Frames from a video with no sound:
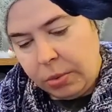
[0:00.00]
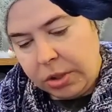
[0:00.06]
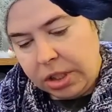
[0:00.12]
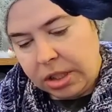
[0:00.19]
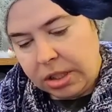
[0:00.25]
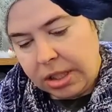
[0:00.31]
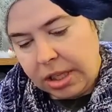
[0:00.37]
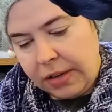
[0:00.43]

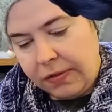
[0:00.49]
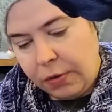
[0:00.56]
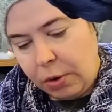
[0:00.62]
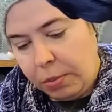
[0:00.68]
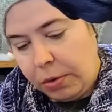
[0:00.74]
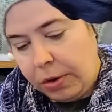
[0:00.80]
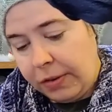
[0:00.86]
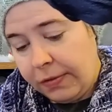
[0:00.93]
which is a
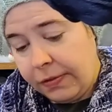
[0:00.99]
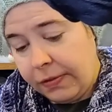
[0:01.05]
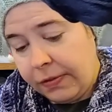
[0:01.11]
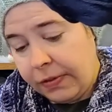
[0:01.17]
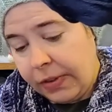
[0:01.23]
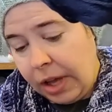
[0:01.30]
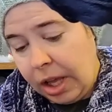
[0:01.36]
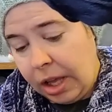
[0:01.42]

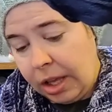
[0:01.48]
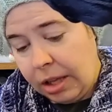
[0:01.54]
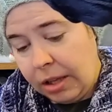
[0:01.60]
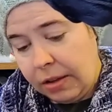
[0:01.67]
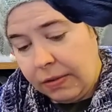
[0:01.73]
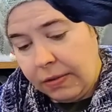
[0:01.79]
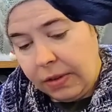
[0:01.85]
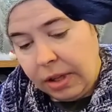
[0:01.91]

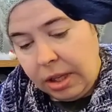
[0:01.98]
4.5.